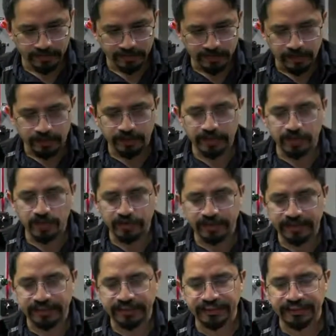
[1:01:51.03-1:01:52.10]
I'm gonna look
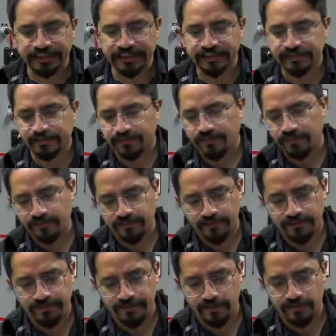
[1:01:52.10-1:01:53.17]
at the sheet
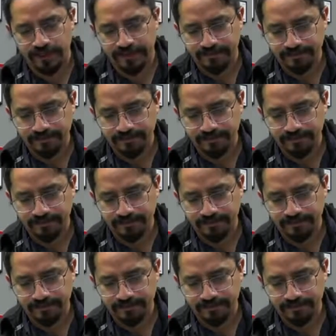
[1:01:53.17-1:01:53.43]
40.